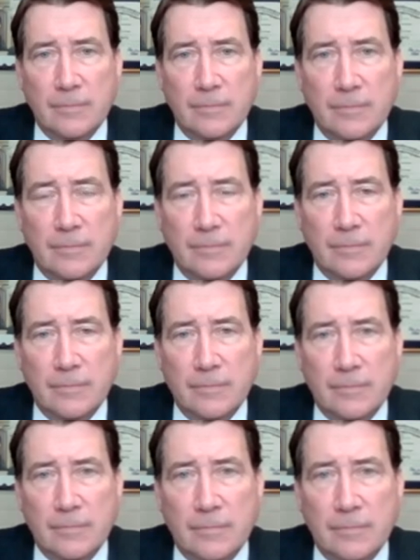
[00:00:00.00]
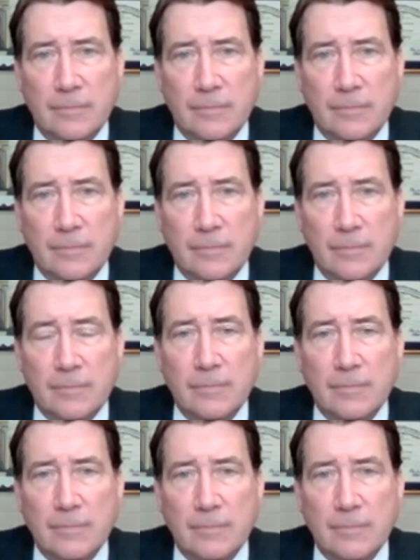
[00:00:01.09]

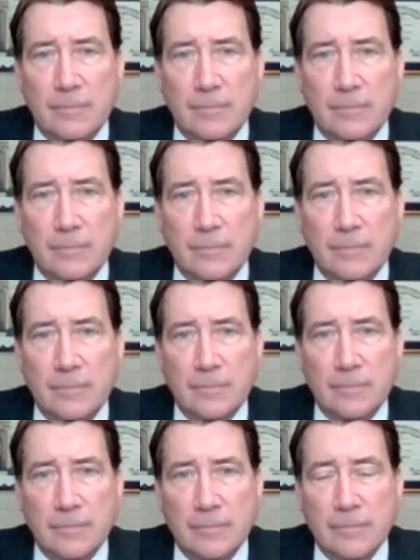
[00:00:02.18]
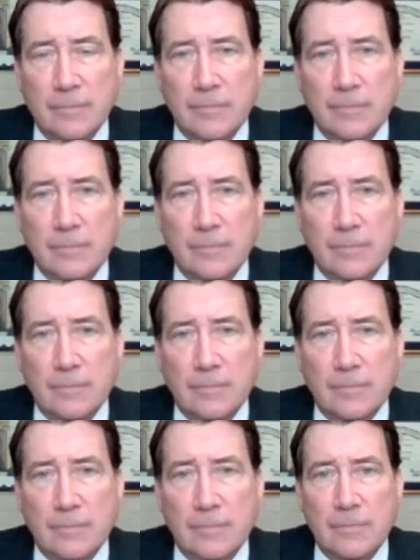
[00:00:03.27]

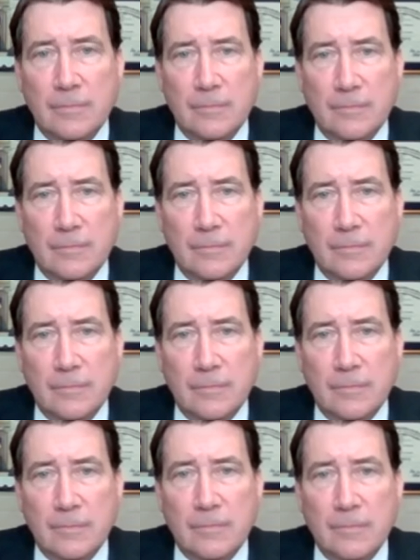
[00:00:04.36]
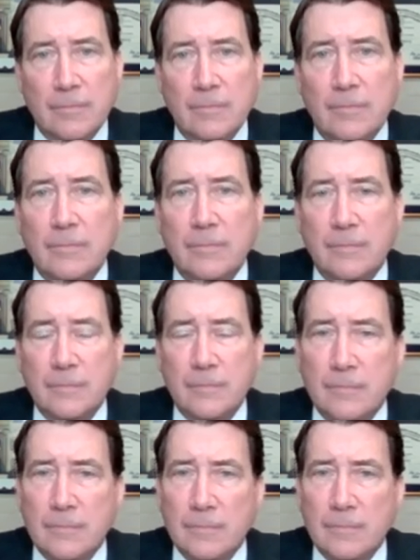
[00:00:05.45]

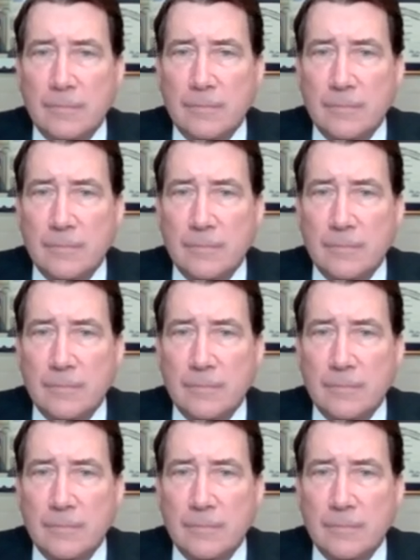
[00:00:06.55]
No words are spoken by the person on screen.